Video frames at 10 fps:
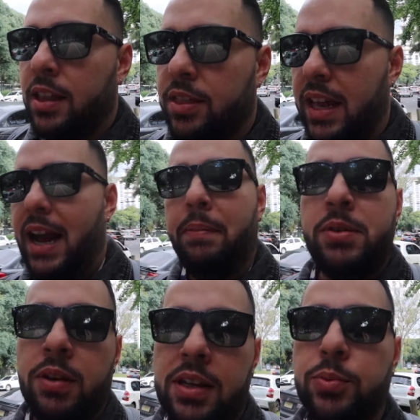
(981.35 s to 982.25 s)
that happened
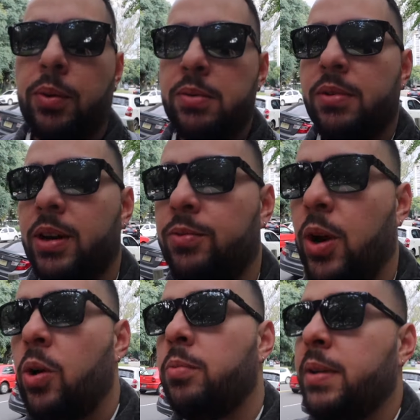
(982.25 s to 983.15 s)
to us when we were in
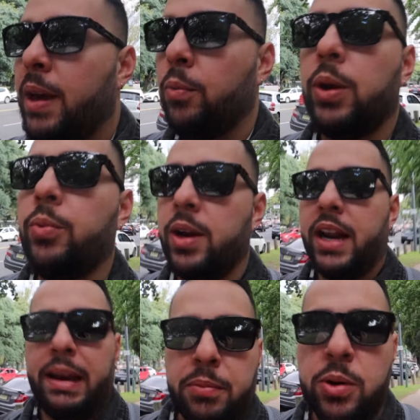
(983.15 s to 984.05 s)
Rome and we weren't
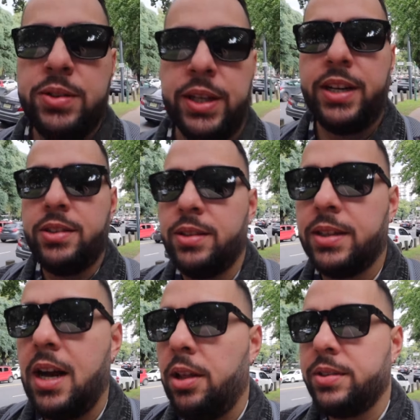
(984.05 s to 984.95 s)
able to go to the
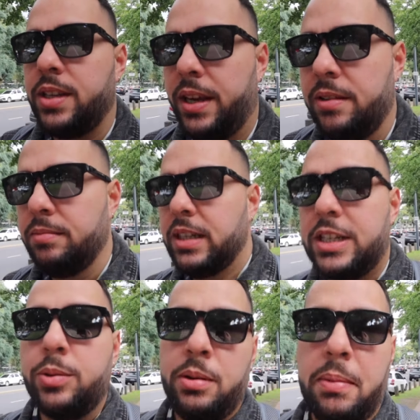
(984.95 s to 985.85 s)
Colosseum
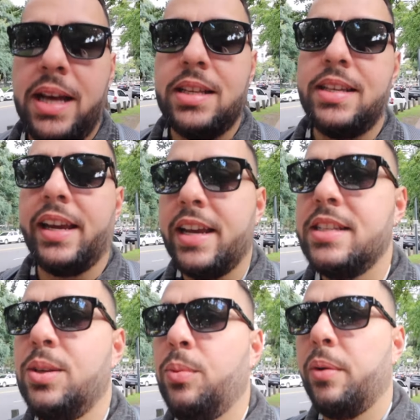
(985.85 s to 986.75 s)
because we didn't buy the
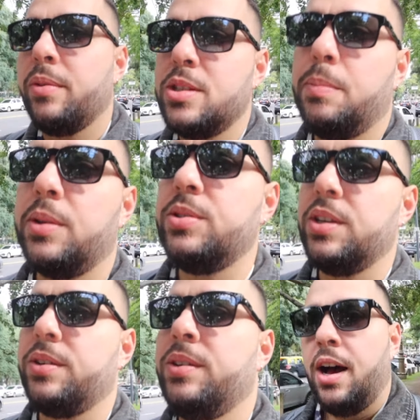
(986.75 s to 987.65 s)
tickets when we were supposed to.